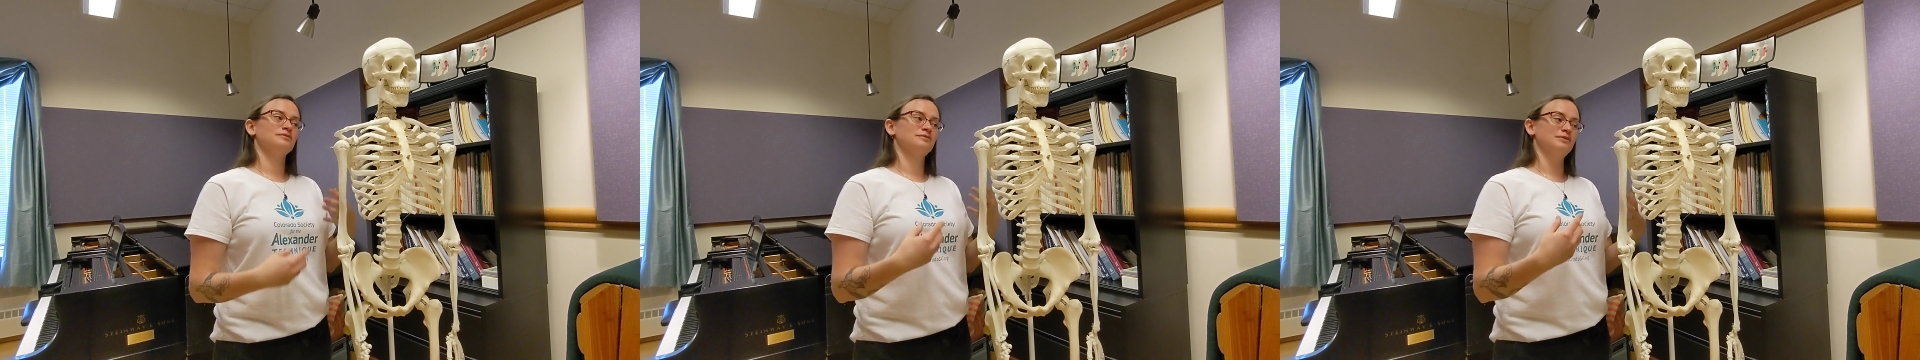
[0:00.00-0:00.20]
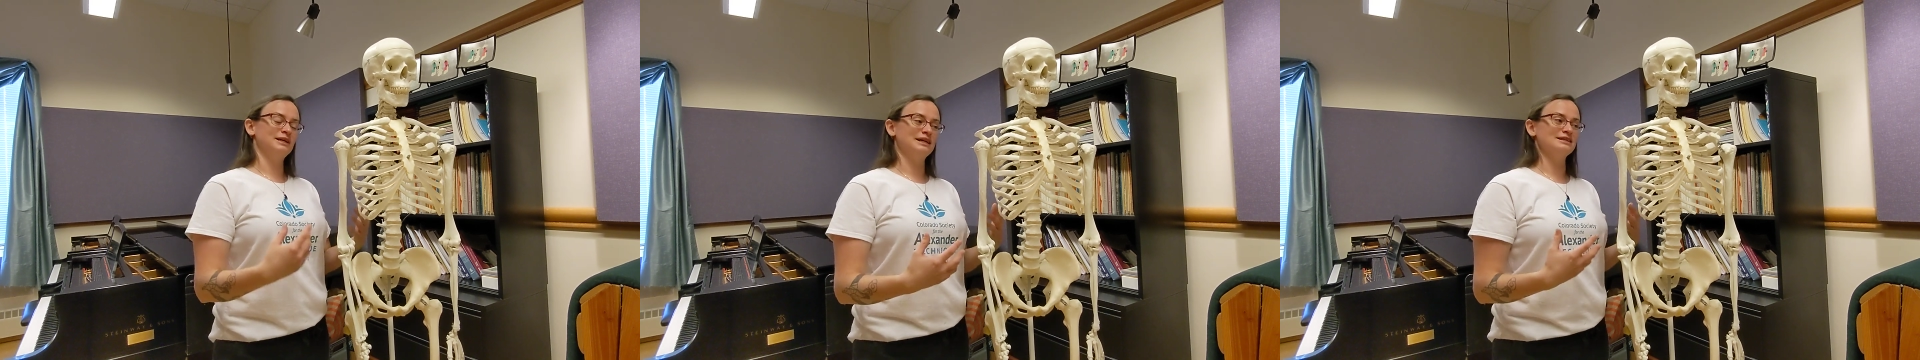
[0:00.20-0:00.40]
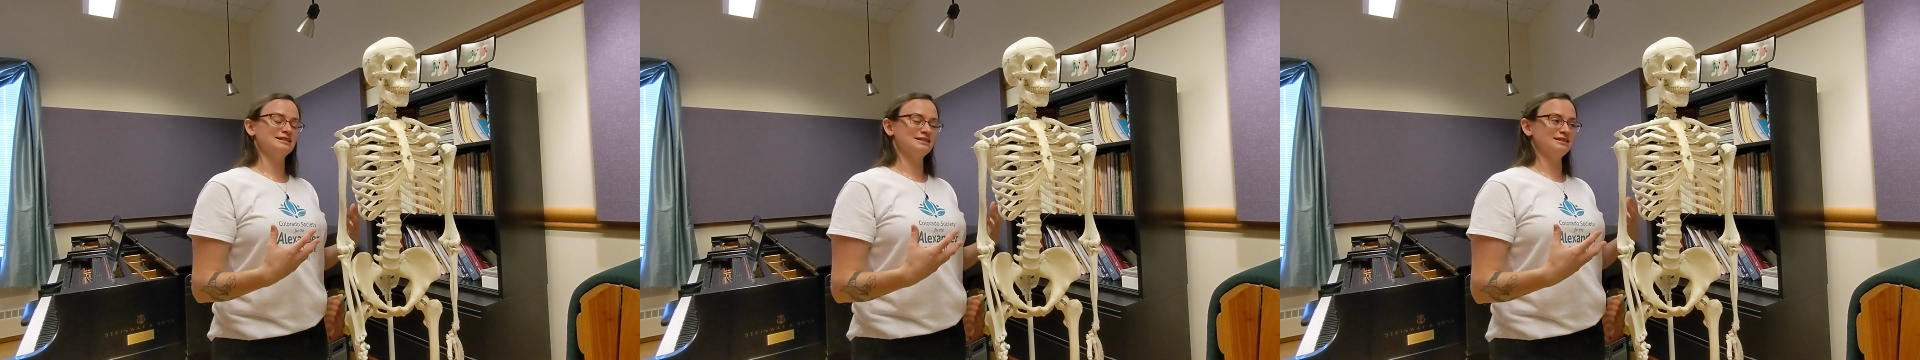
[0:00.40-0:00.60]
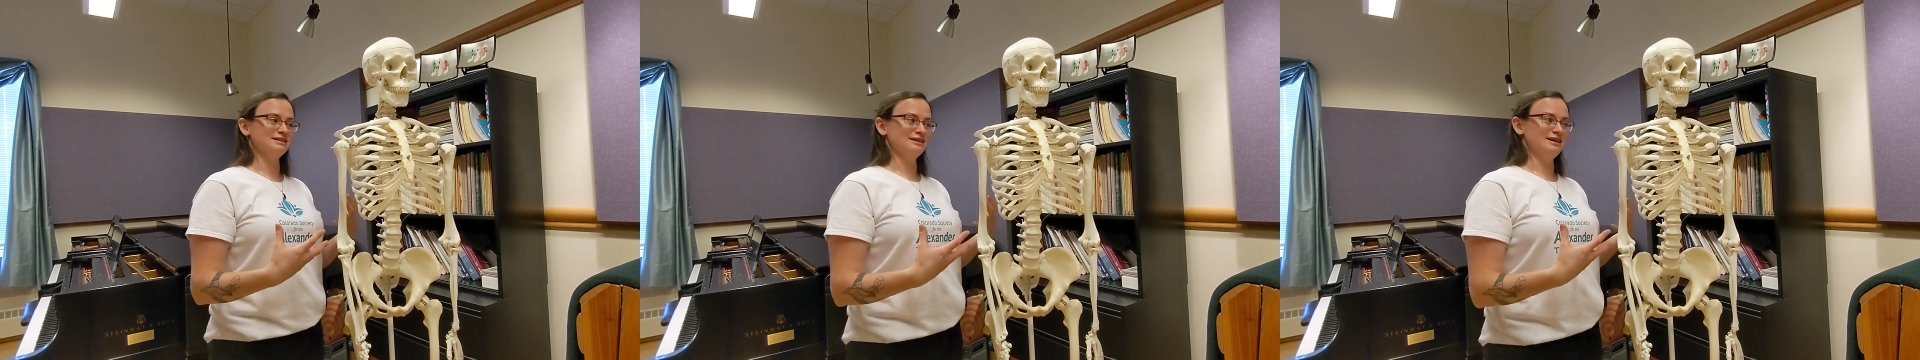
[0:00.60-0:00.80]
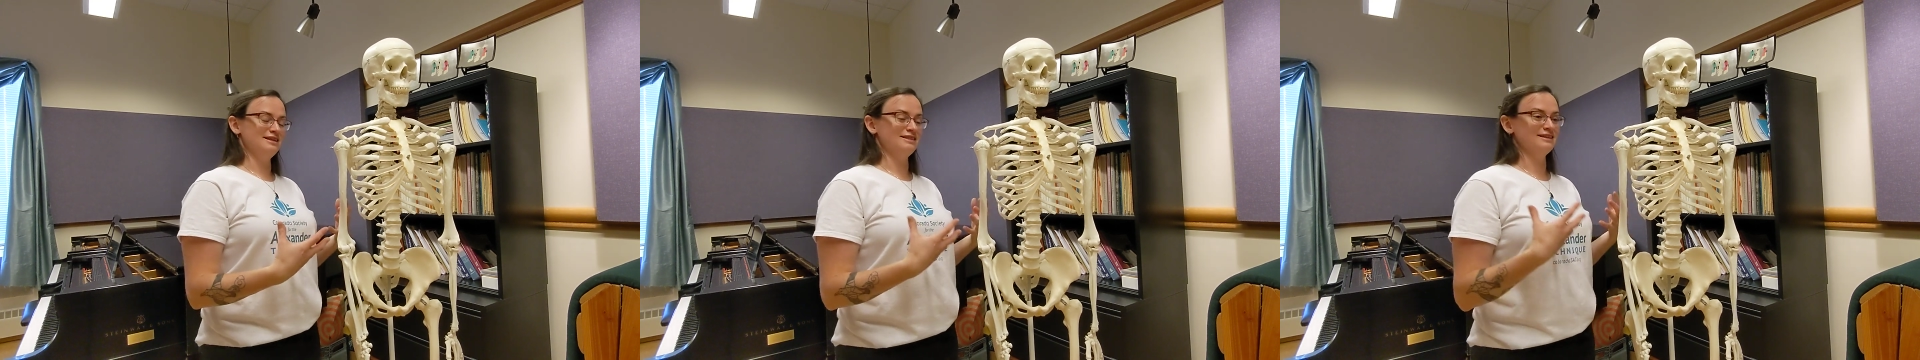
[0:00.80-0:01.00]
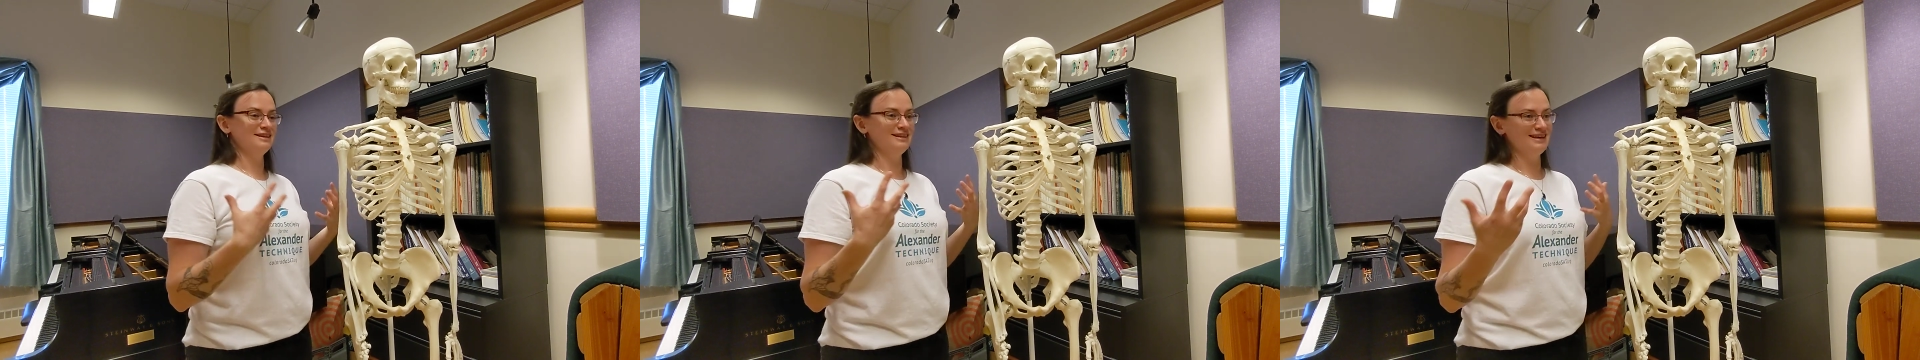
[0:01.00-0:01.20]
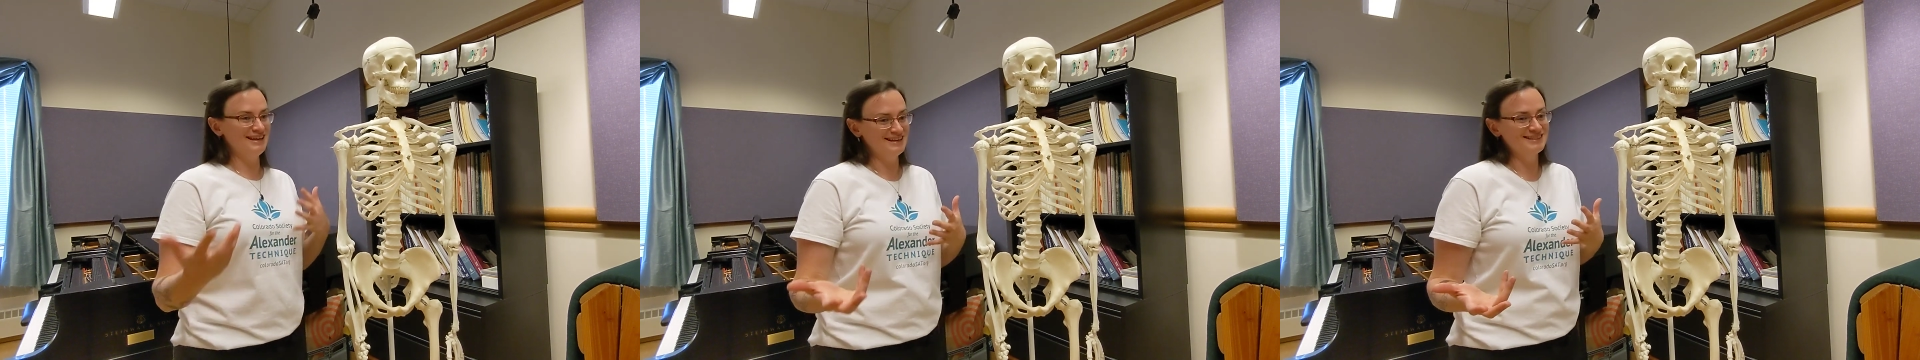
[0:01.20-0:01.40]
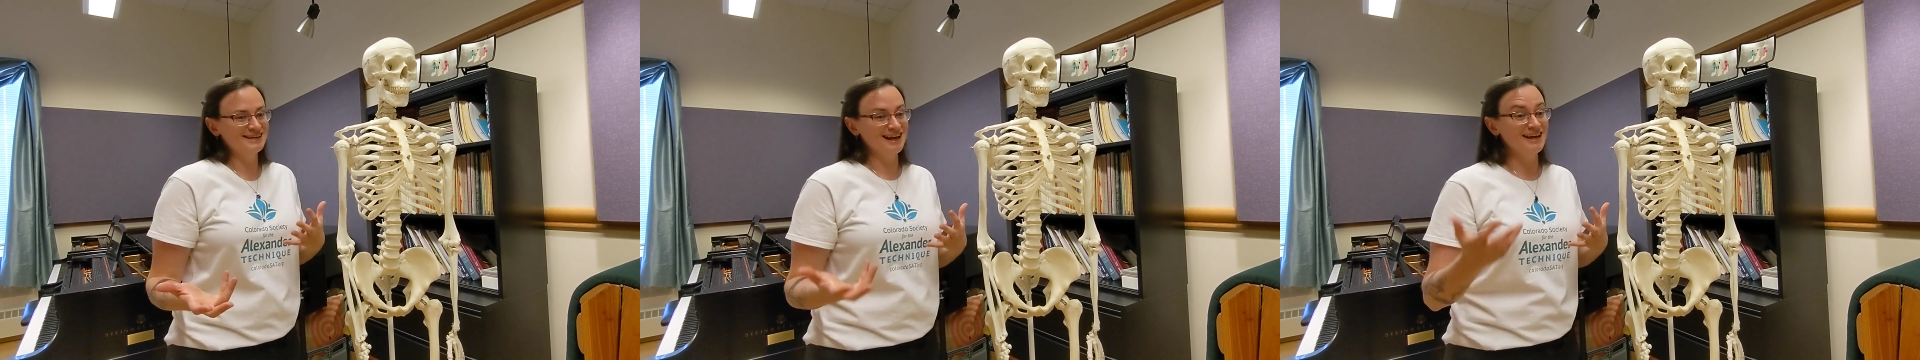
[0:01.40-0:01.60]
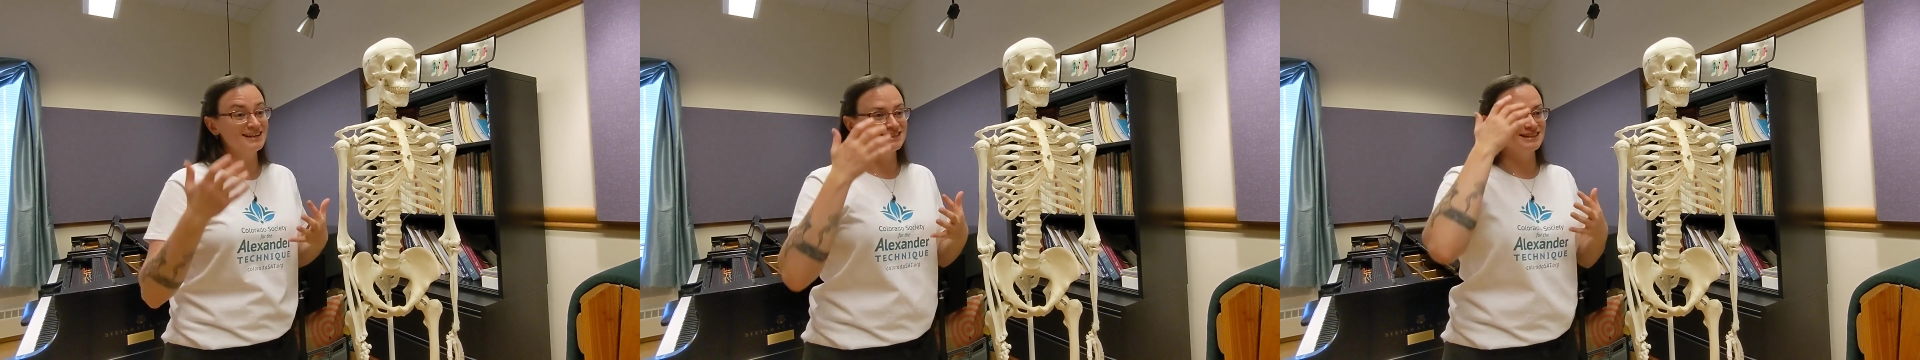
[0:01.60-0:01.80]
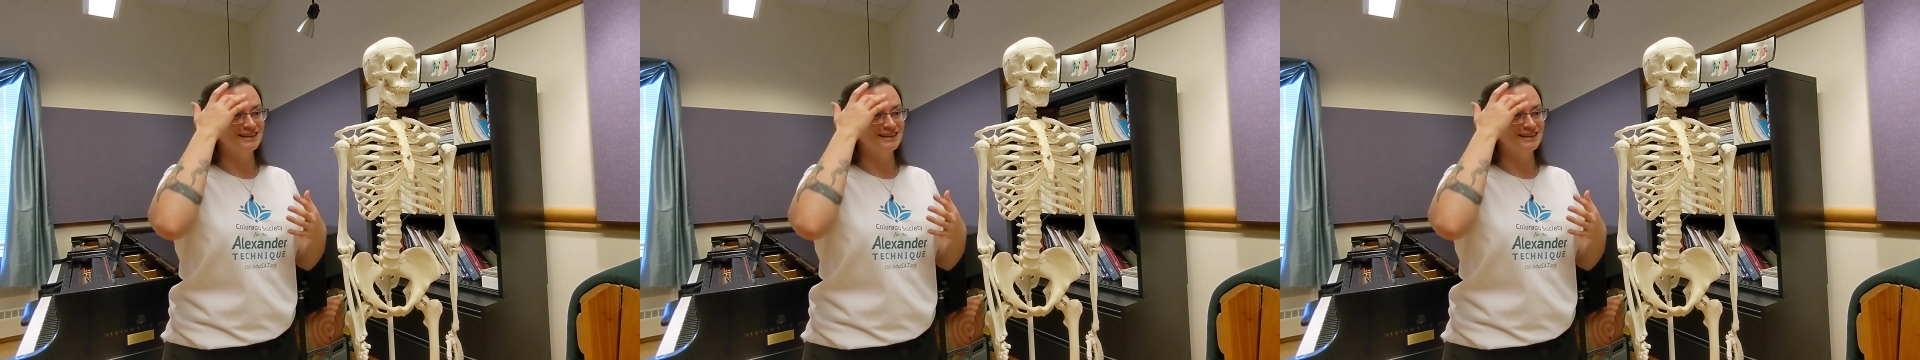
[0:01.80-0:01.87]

because in his case,